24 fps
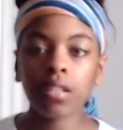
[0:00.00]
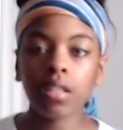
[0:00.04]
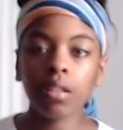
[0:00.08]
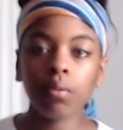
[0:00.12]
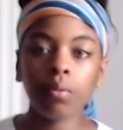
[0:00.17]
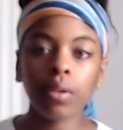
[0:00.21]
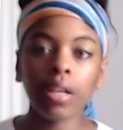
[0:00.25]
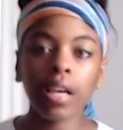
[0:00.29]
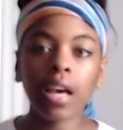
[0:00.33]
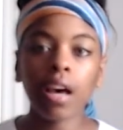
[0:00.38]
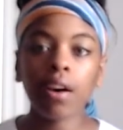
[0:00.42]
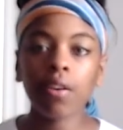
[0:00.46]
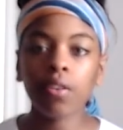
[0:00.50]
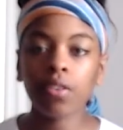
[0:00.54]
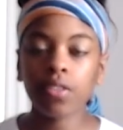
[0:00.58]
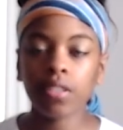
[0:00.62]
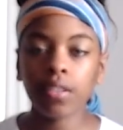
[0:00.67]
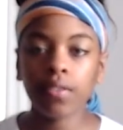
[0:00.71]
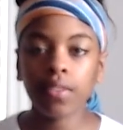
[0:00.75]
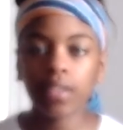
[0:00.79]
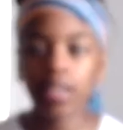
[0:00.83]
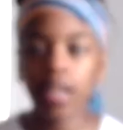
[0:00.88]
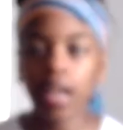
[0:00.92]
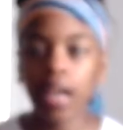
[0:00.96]
the wee hours
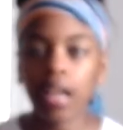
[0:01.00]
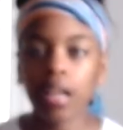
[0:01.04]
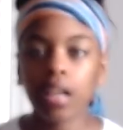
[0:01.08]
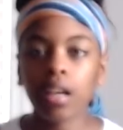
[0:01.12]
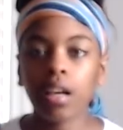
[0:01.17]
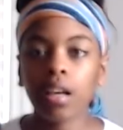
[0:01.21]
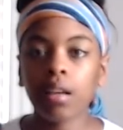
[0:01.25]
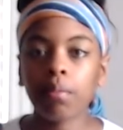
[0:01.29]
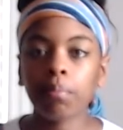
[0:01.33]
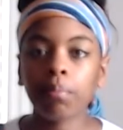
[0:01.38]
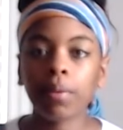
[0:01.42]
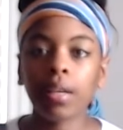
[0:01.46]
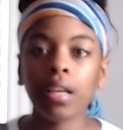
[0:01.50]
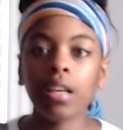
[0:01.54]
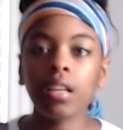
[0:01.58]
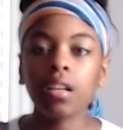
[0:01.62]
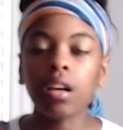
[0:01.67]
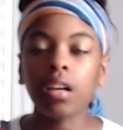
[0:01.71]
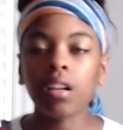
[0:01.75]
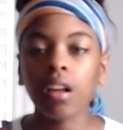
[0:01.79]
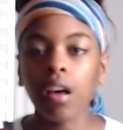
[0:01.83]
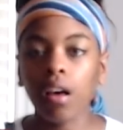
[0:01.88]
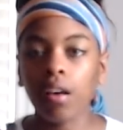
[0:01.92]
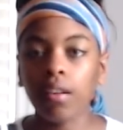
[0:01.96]
of the night and being
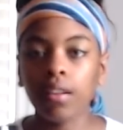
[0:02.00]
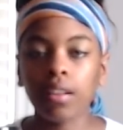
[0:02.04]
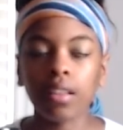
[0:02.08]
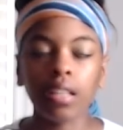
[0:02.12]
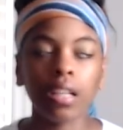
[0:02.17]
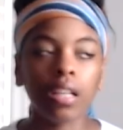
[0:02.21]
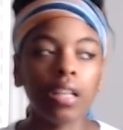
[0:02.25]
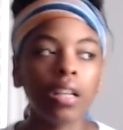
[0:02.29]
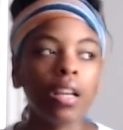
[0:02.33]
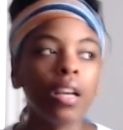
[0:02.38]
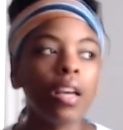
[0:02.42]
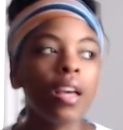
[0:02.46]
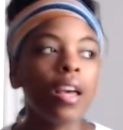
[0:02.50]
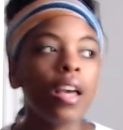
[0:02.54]
unhealthy